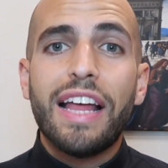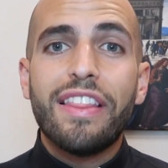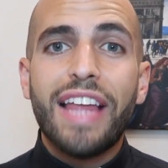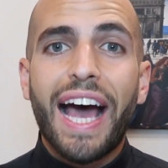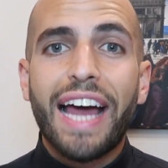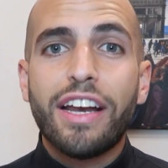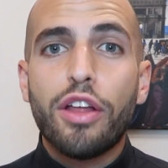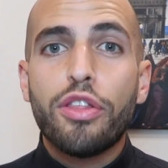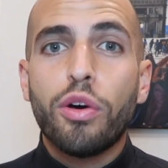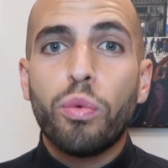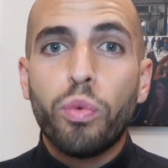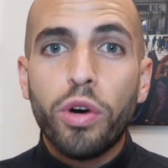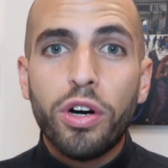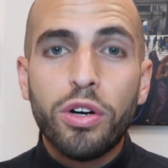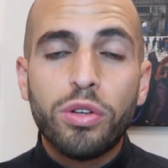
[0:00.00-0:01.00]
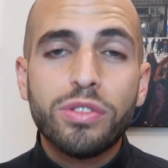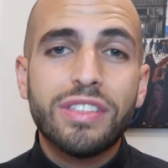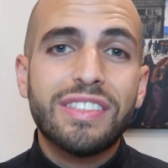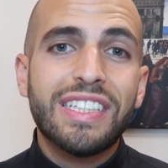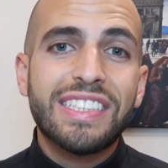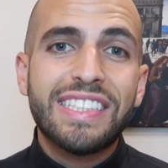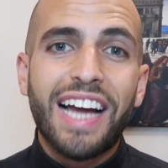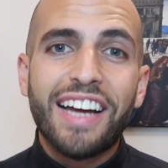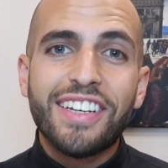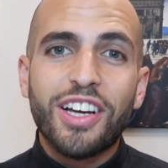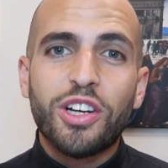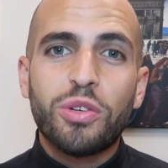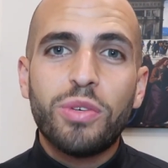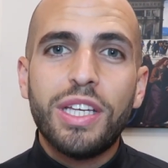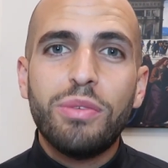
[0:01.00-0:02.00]
that the world does not
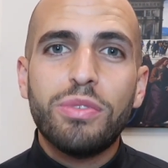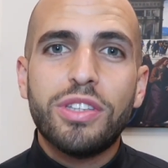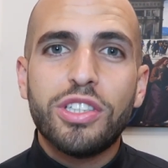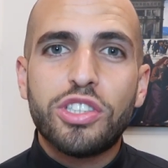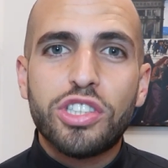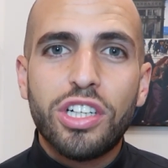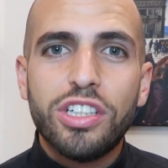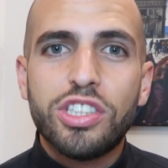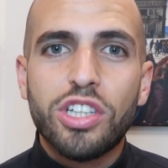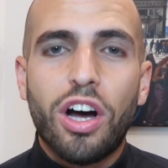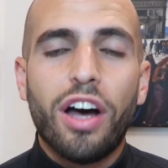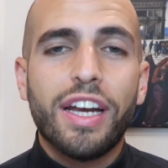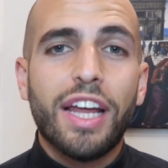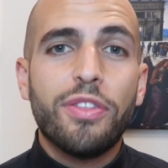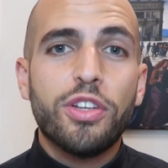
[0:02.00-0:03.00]
agree with the church on.